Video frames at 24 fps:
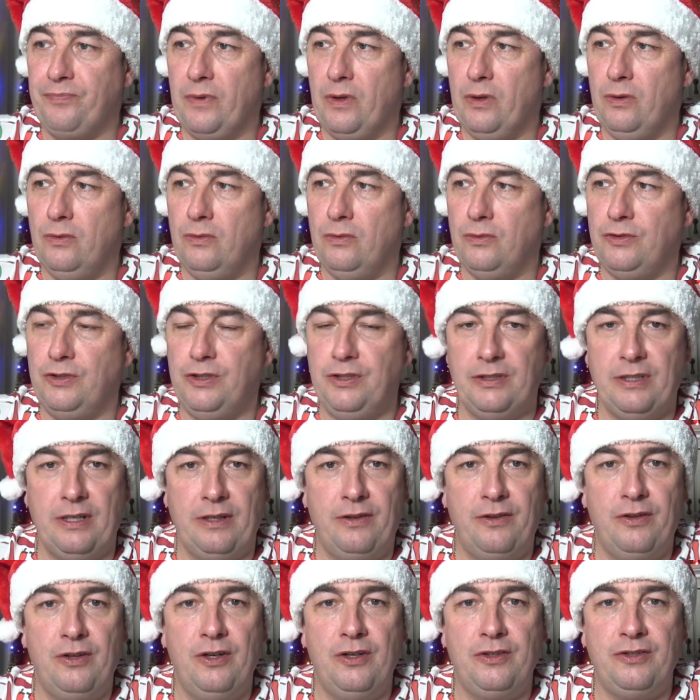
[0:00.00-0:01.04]
Oh, she said,
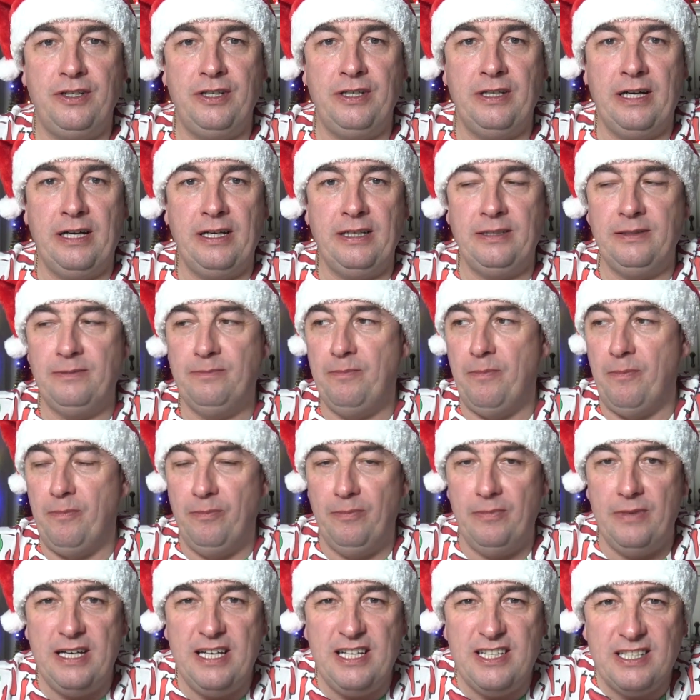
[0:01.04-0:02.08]
39.
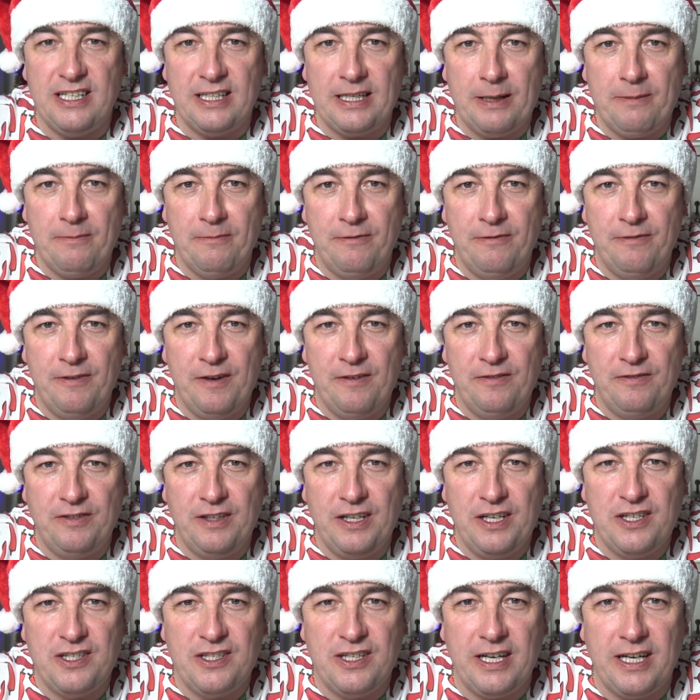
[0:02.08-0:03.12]
He said, "I'm
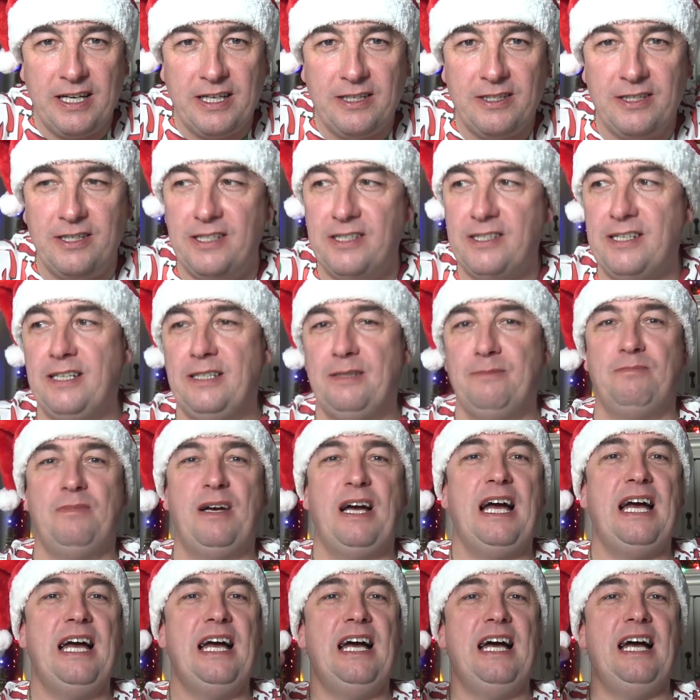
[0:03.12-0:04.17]
56. He said,
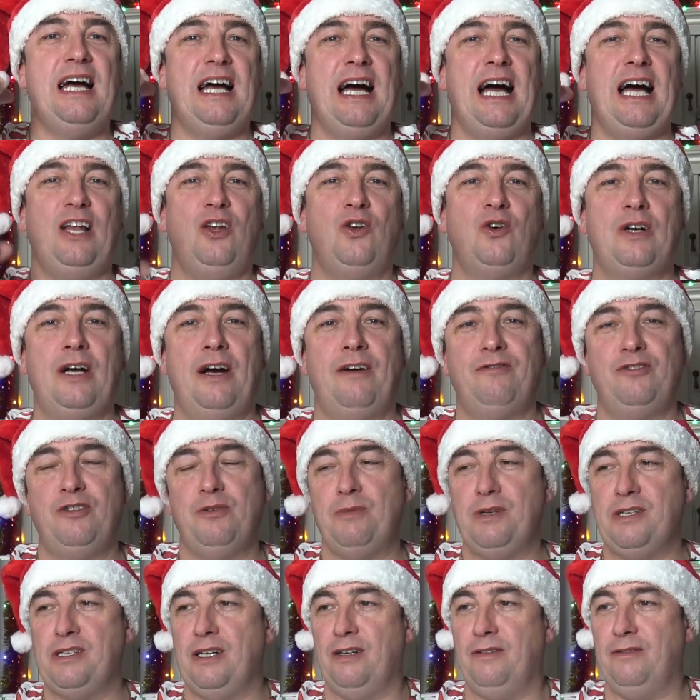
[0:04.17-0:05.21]
"I look after
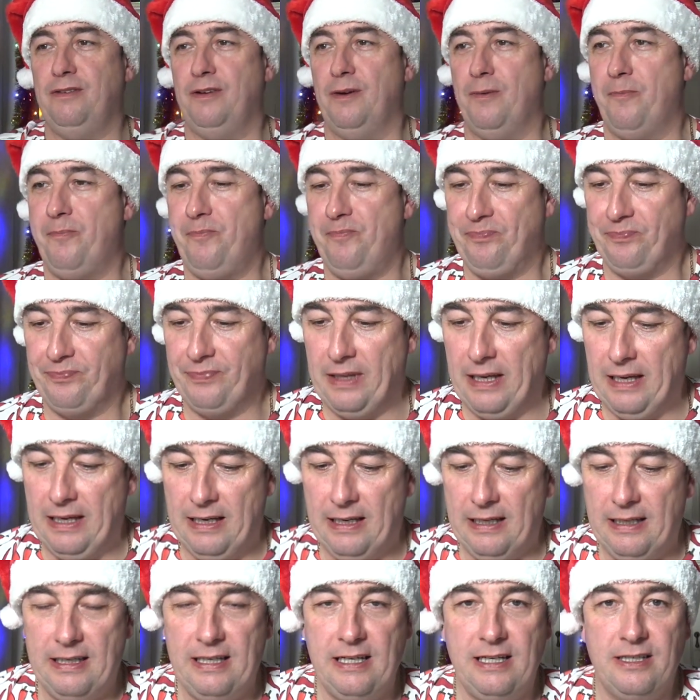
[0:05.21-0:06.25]
myself."
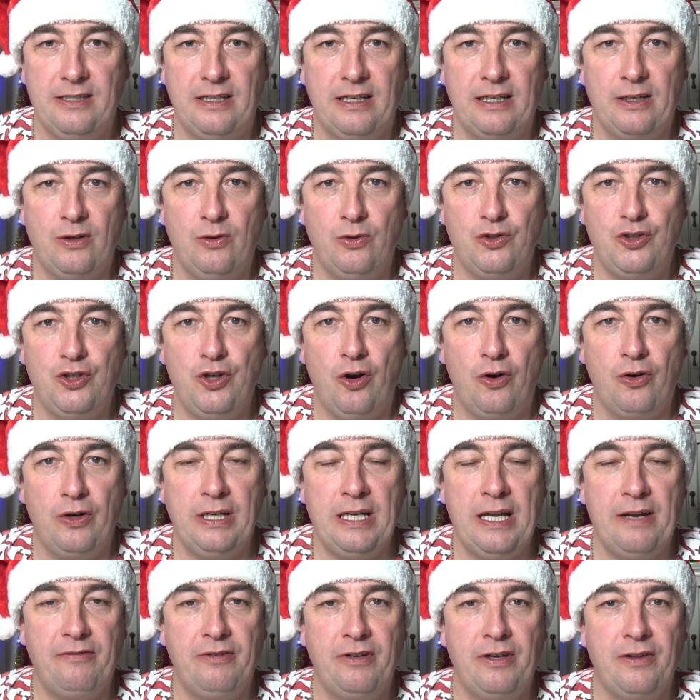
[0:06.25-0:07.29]
He said, "I go
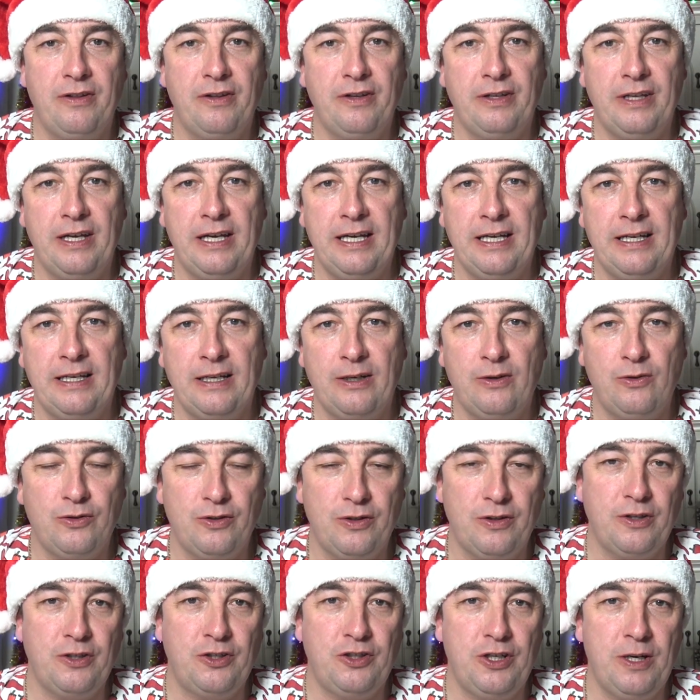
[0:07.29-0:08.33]
jogging every other day and I go
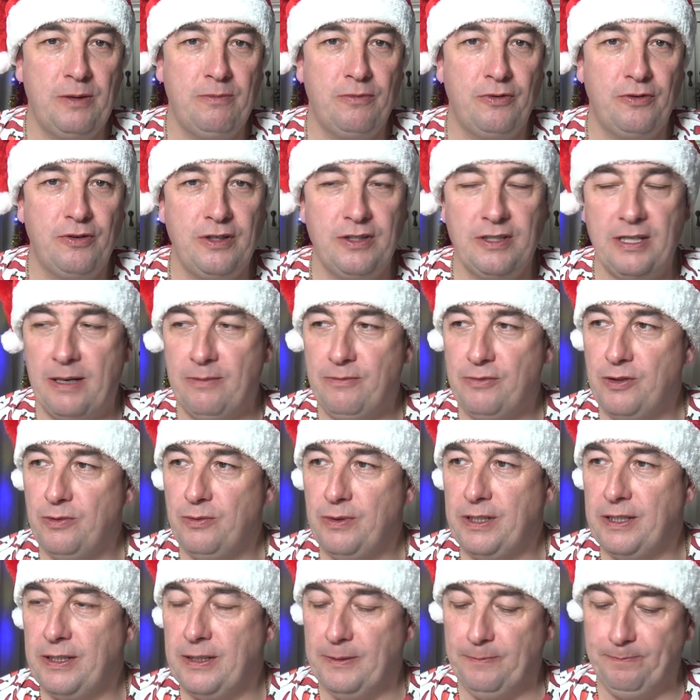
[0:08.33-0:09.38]
to the gym 3 times a
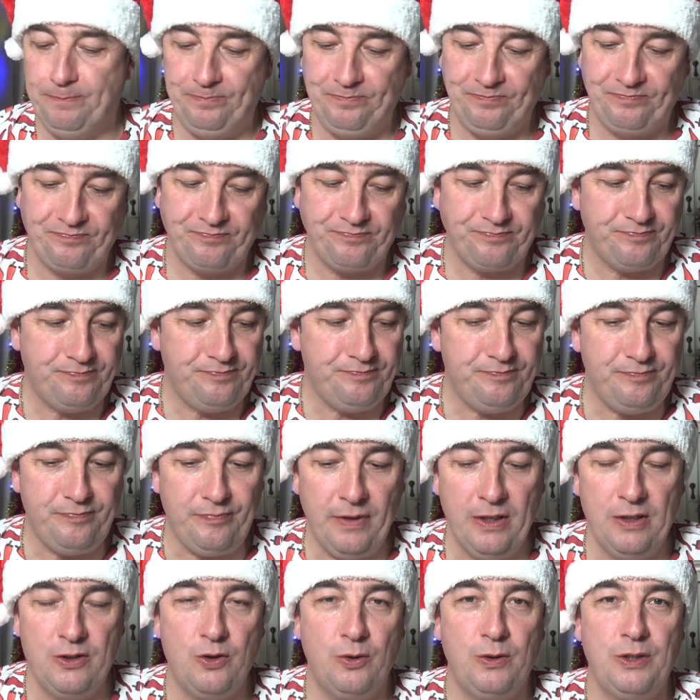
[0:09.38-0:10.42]
week."
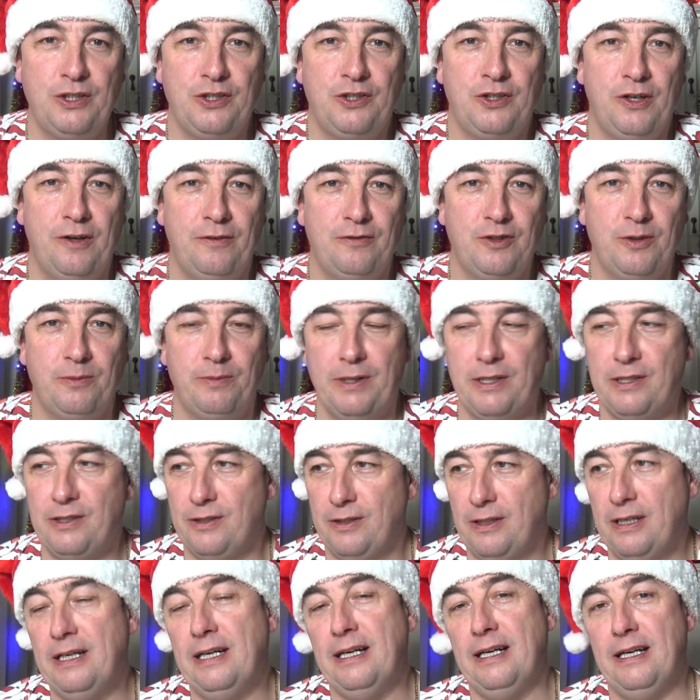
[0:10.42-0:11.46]
So he's chuffed a
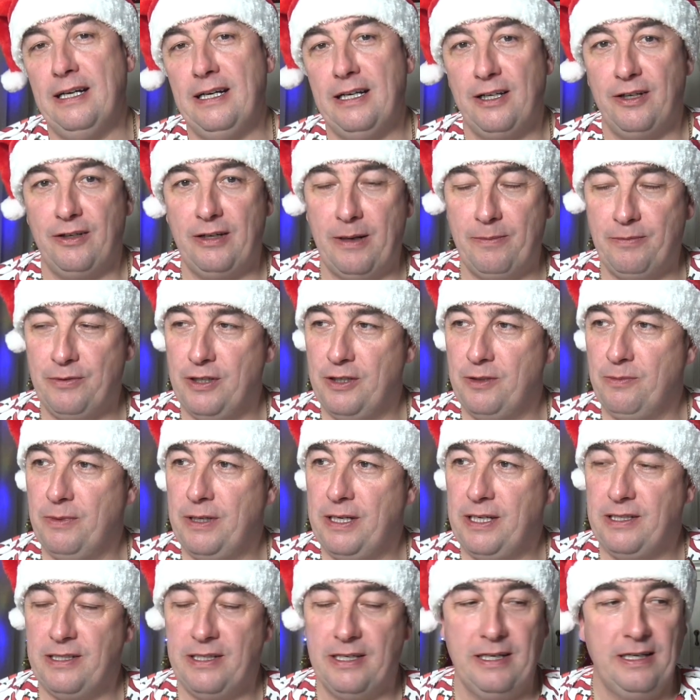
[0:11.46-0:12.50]
bit, grabs his
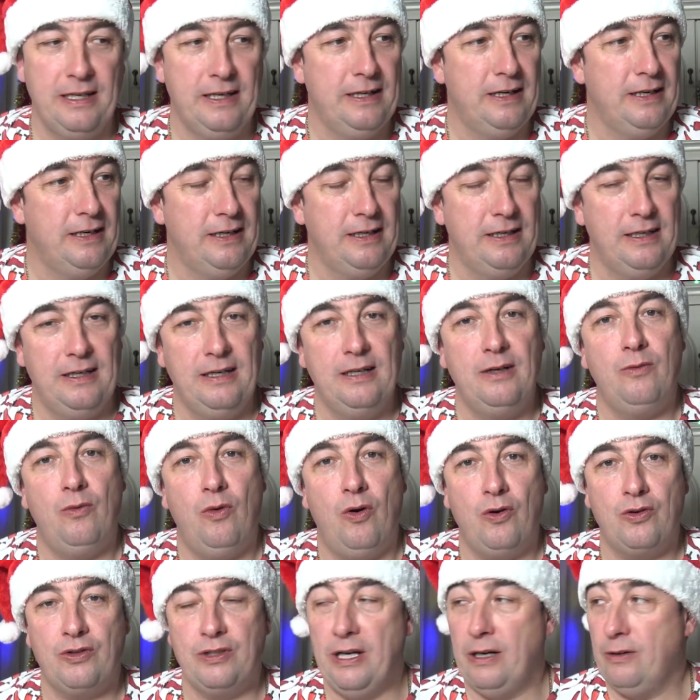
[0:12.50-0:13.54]
meat,
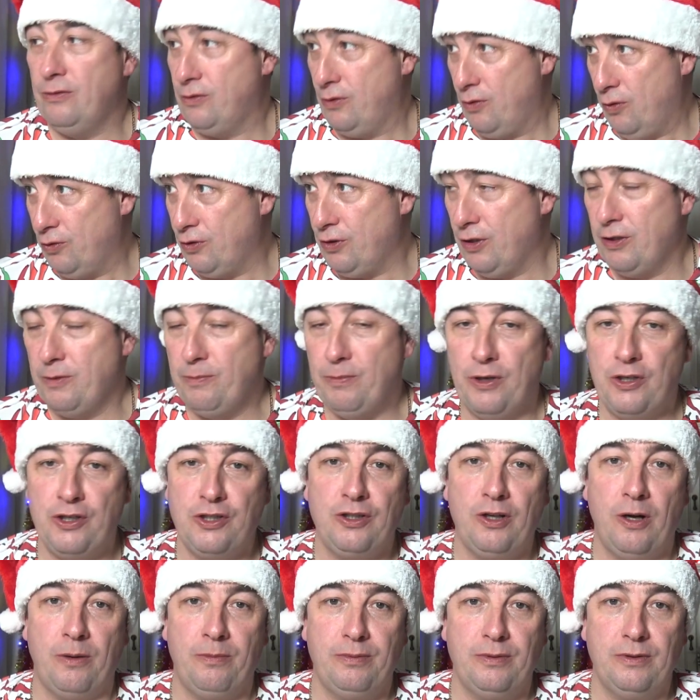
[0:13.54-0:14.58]
walks out, goes to the bus
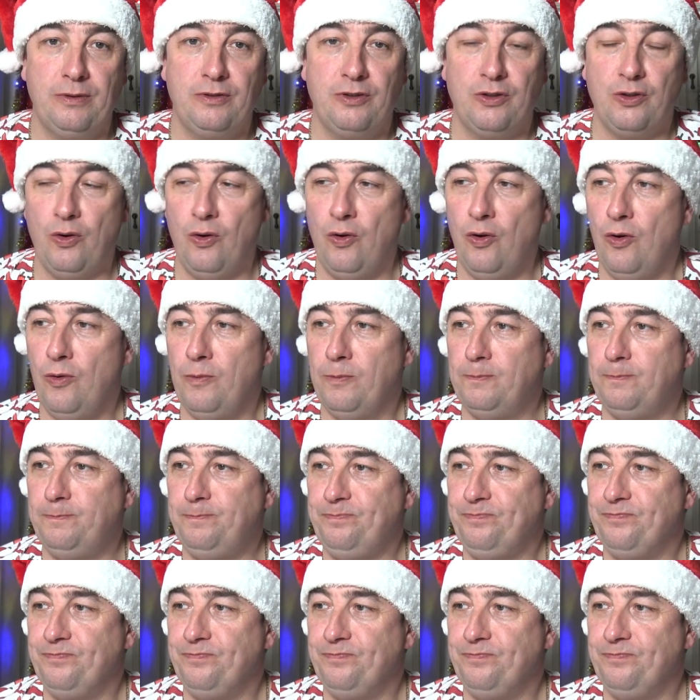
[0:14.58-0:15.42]
stop to go home.